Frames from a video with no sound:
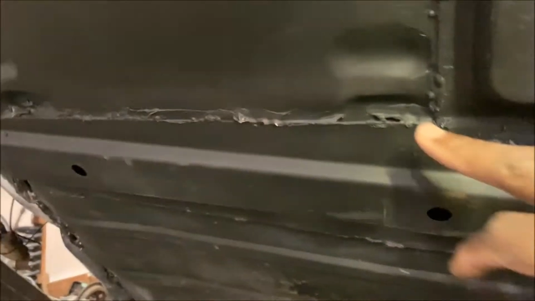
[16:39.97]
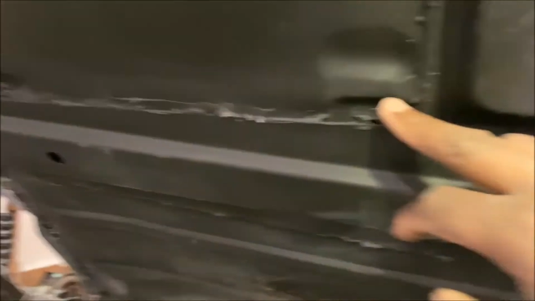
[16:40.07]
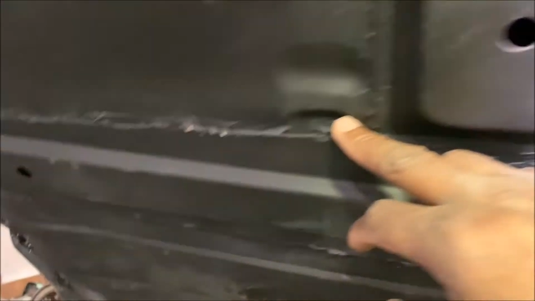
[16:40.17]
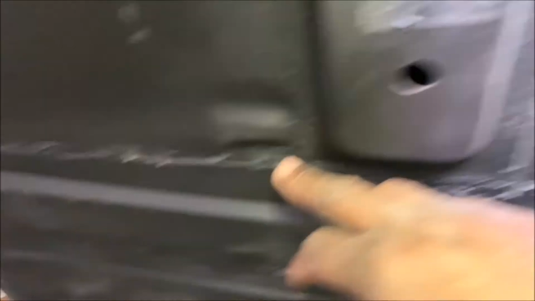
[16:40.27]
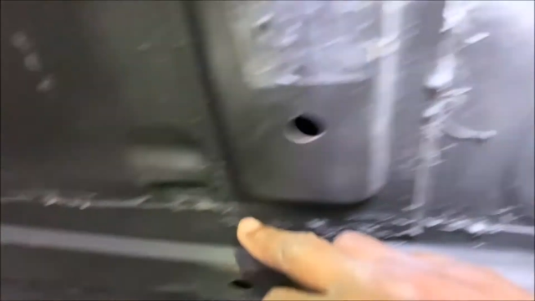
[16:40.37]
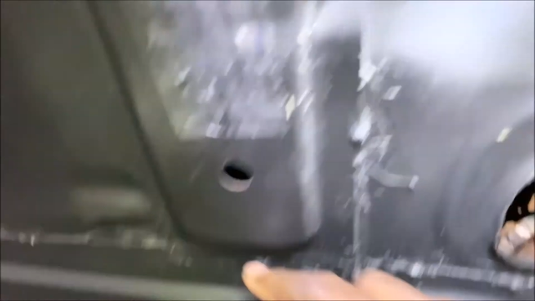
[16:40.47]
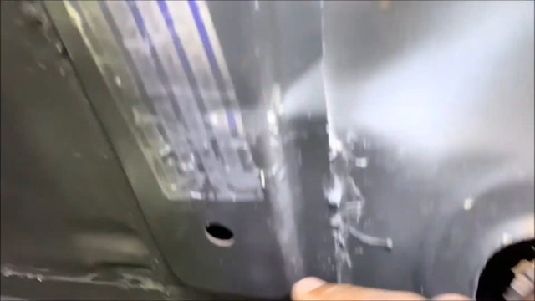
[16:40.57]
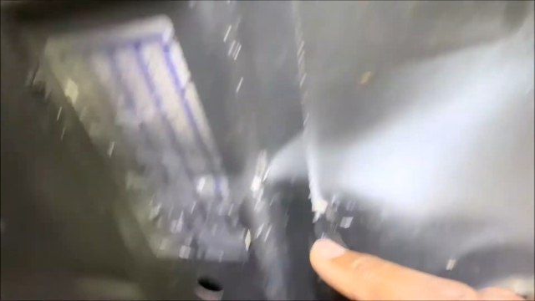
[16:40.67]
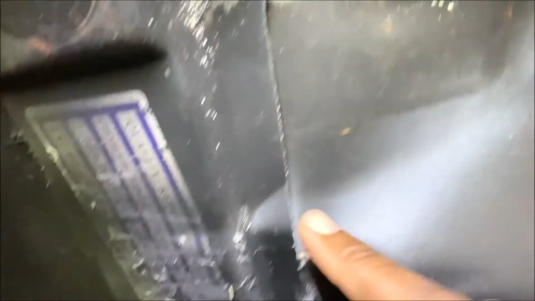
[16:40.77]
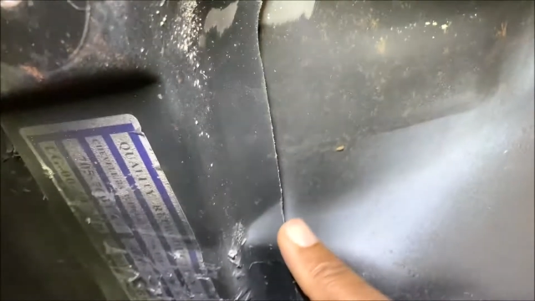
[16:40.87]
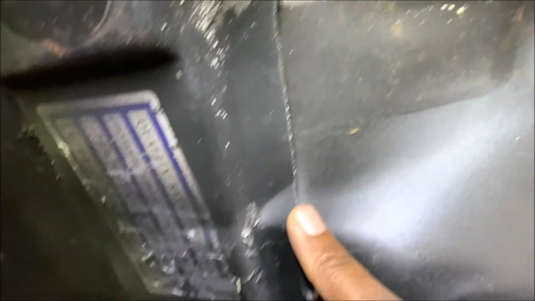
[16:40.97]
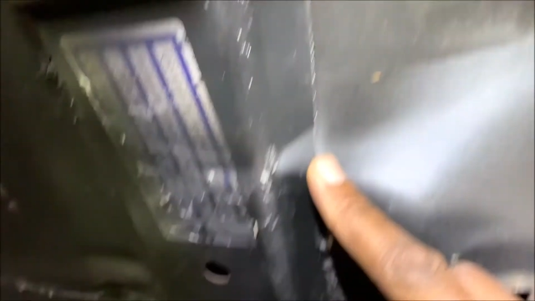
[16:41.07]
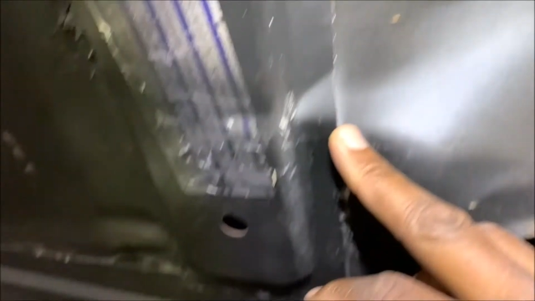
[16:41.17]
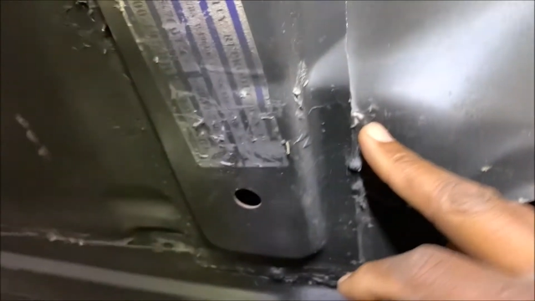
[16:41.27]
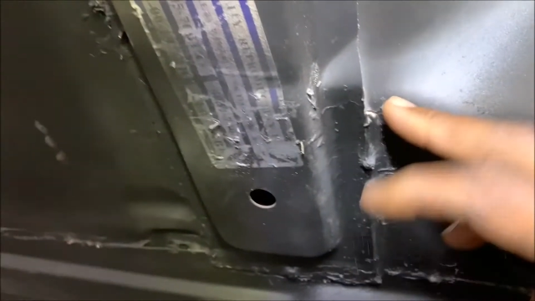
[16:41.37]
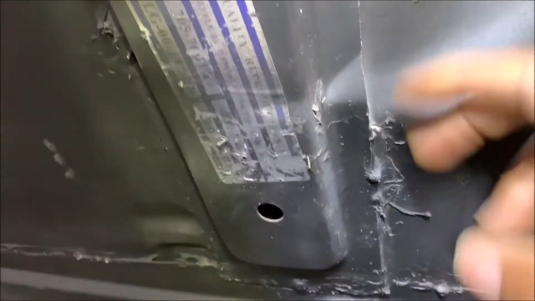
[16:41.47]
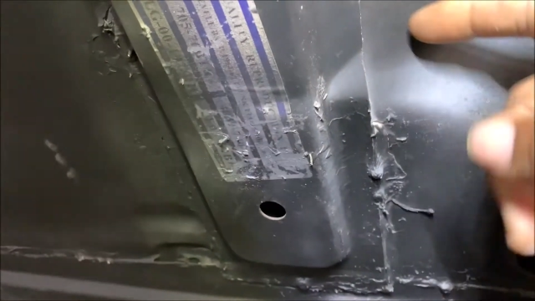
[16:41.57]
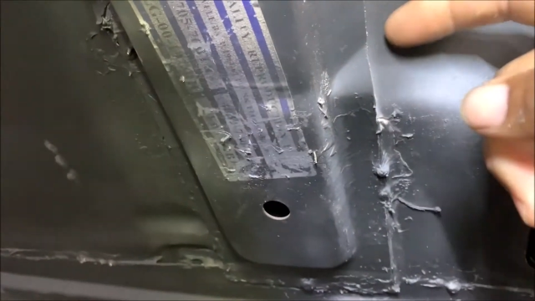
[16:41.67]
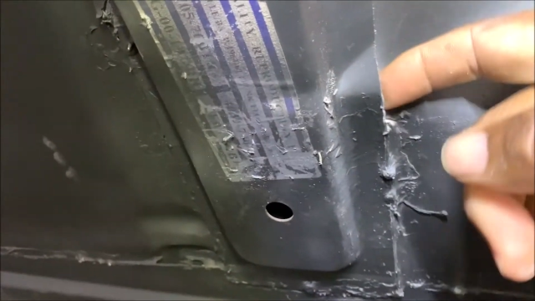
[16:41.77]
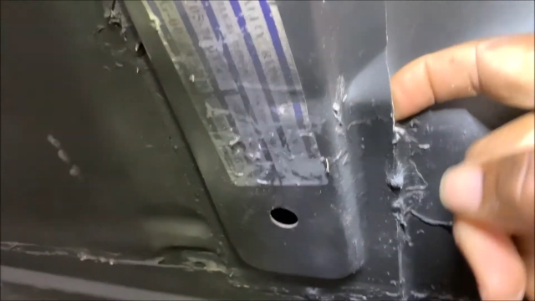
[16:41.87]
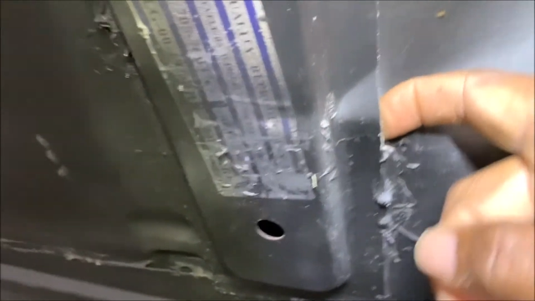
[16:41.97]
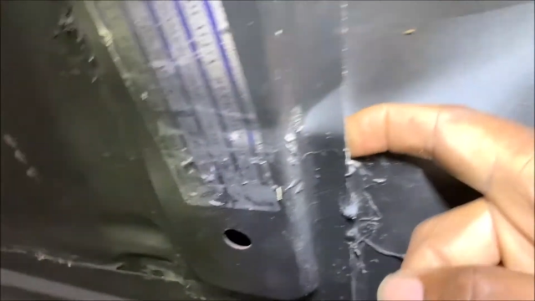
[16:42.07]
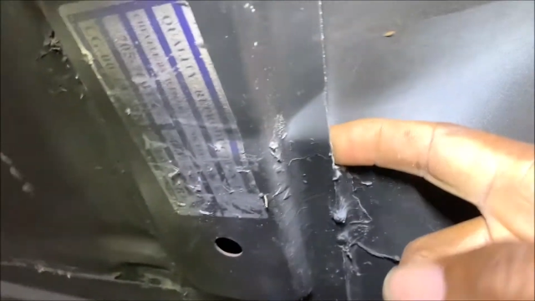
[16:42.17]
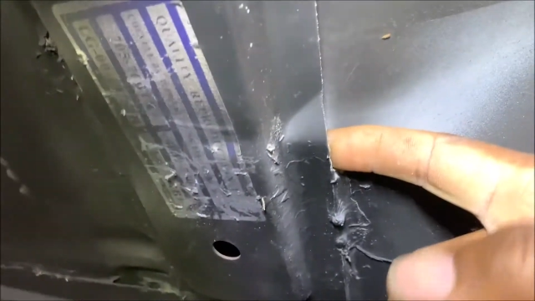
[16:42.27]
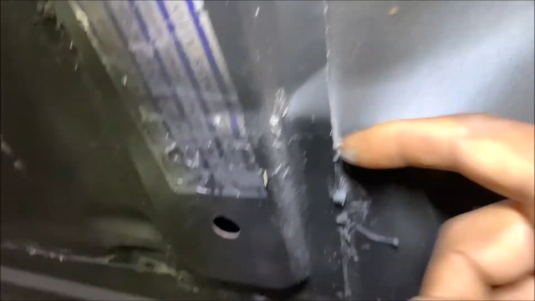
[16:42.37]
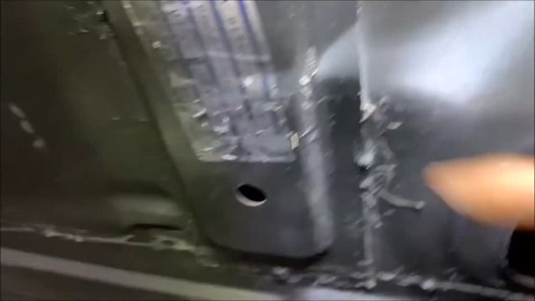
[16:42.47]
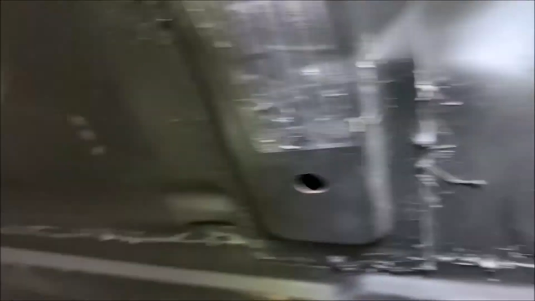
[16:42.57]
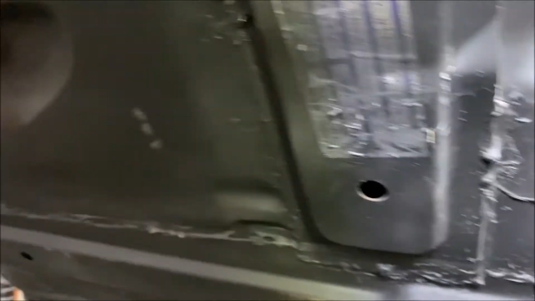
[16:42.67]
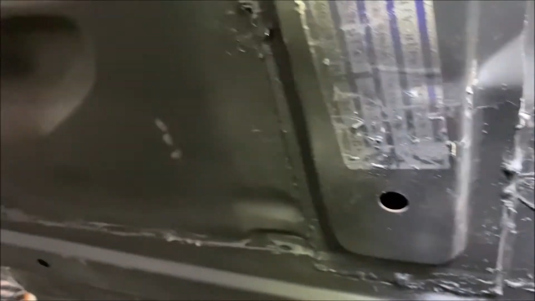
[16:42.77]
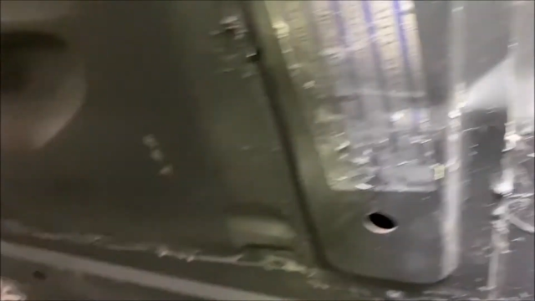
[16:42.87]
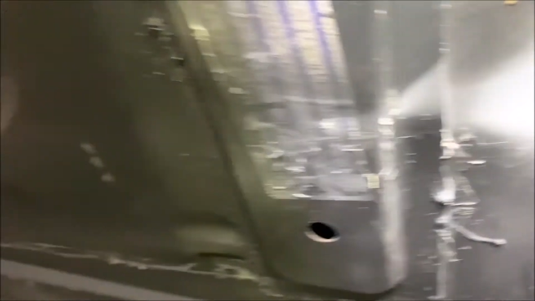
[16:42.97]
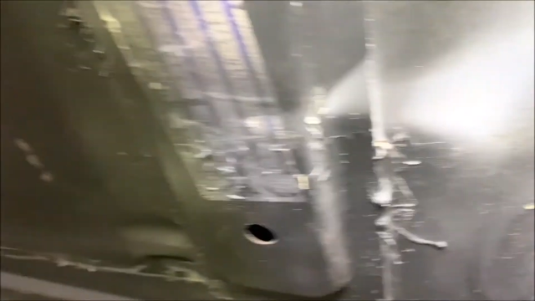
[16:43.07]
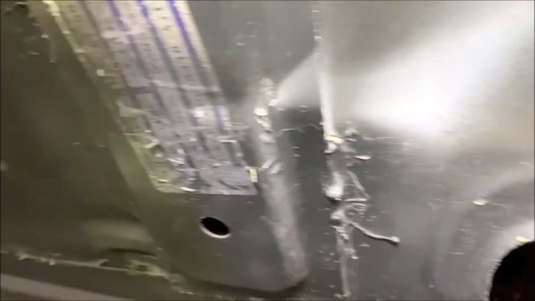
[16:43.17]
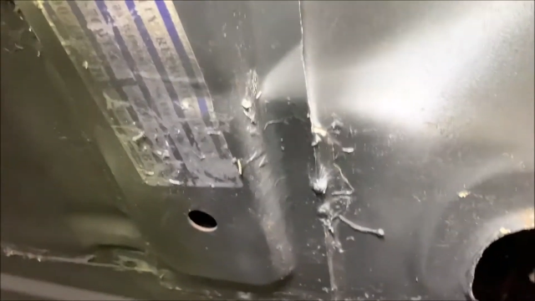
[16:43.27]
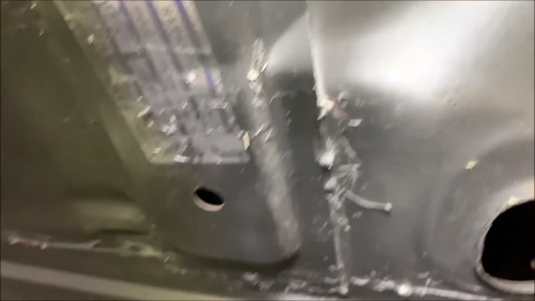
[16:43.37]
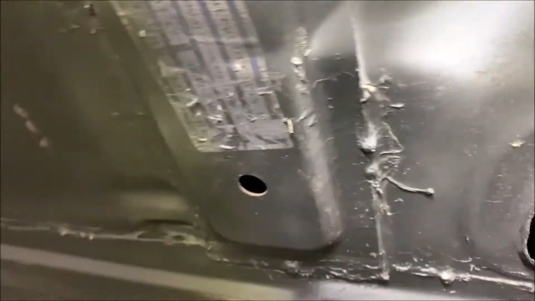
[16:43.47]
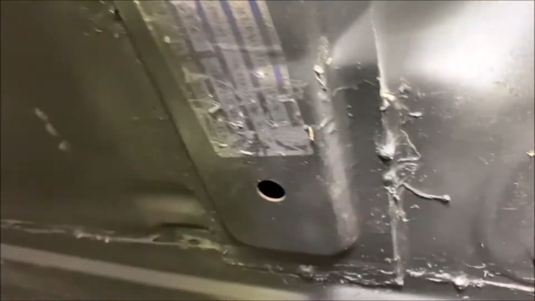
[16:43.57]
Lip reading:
(no speaker visible)